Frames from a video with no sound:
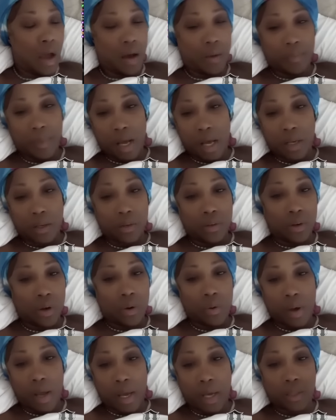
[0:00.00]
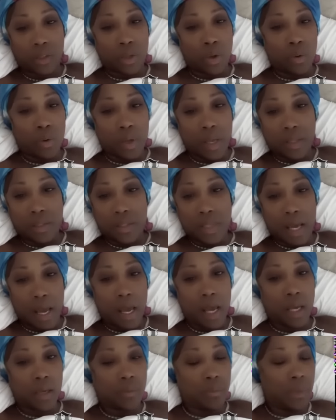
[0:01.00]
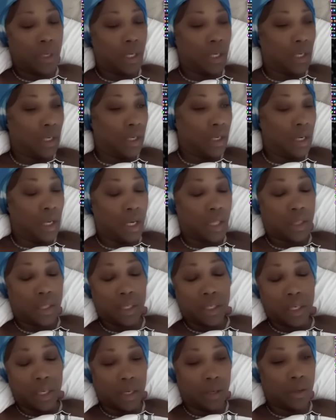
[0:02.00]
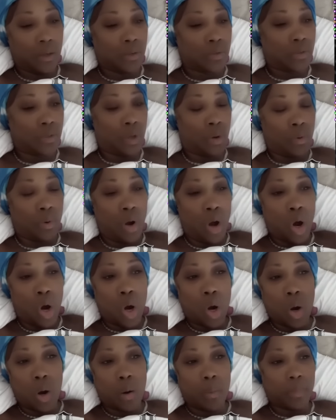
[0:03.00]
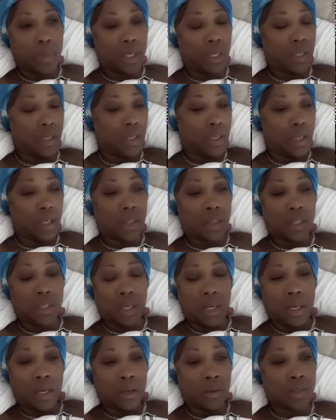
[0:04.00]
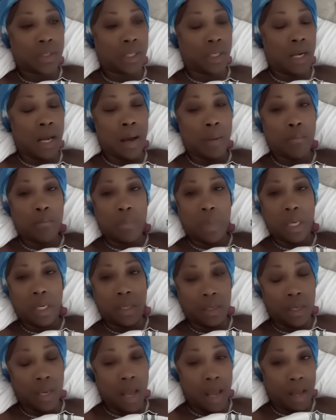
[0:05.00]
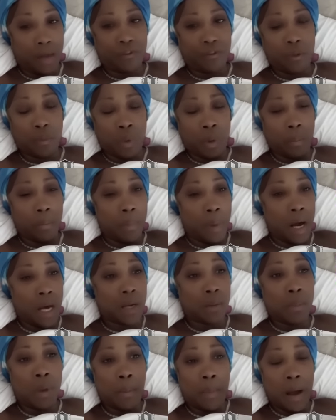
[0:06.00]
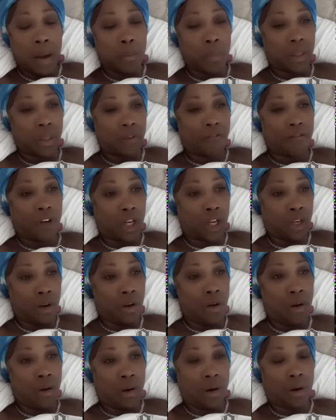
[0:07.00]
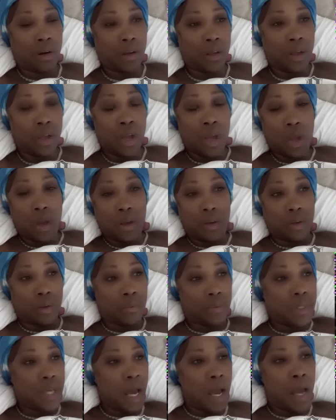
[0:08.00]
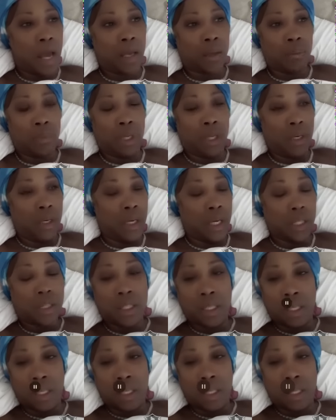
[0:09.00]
I'm not, don't act, don't tag me in nothing else. Don't call me in nothing else. And I mean that from the bottom of my motherfucking heart. Don't tag me in nothing.